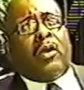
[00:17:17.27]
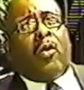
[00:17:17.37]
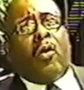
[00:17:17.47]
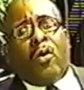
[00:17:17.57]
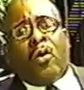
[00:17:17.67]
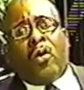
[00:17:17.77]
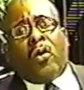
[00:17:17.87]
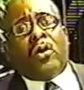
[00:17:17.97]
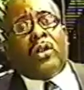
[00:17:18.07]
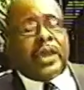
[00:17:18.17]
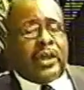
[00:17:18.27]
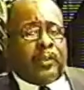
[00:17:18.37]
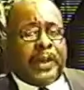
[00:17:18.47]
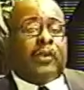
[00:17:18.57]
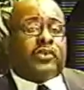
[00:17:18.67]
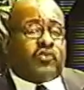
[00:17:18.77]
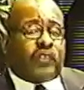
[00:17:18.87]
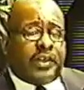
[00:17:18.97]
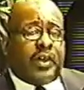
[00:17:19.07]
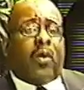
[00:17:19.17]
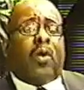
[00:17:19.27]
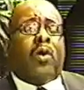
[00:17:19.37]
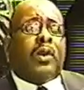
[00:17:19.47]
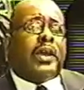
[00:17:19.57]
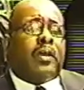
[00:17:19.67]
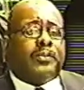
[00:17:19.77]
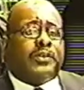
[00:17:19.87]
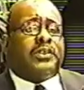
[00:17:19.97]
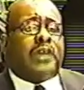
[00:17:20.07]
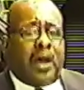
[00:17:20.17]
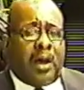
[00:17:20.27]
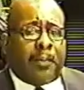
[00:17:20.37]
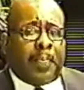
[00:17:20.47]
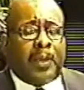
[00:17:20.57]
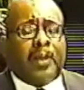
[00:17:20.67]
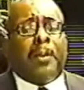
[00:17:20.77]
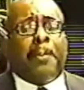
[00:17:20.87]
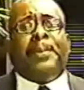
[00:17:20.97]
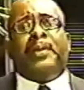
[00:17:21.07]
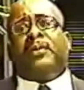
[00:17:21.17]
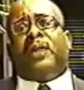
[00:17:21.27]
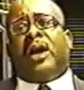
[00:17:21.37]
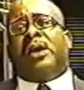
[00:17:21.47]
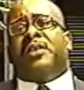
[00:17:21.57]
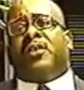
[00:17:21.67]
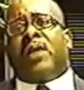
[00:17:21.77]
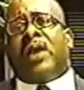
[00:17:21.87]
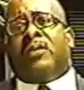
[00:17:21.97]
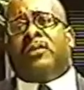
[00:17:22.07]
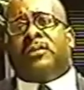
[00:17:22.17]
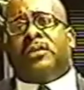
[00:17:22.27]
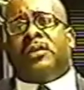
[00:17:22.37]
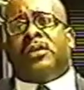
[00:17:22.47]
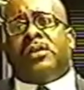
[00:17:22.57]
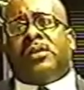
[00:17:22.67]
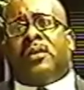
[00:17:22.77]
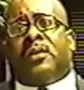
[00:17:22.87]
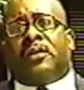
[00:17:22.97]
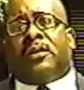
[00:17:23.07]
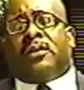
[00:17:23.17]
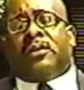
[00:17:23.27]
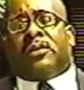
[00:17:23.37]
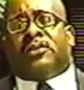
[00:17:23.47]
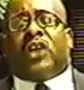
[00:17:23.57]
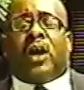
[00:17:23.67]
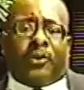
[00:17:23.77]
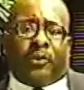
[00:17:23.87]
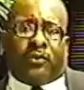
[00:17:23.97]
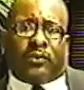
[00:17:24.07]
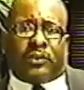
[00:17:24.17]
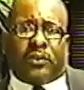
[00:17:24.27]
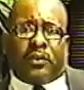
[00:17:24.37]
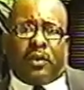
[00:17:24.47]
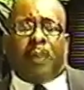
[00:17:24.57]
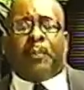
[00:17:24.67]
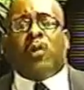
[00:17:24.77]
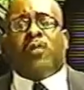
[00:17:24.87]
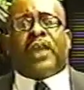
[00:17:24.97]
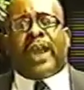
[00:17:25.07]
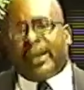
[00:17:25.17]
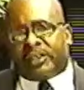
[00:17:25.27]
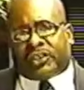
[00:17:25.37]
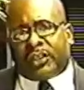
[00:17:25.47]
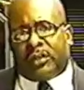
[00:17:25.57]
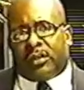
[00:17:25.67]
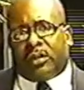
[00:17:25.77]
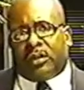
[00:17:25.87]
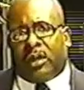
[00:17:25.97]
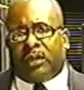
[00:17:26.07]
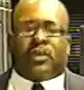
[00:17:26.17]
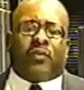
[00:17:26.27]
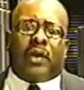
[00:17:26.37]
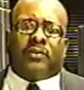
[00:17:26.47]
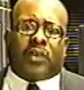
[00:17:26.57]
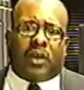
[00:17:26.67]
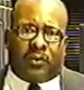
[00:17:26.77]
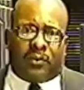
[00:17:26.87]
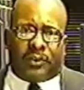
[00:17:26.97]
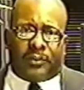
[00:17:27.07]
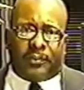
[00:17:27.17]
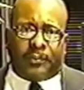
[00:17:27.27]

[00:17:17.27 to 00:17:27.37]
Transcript: all helped, and Australia all helped Saddam build underground tunnels up over ancient underground tunnels.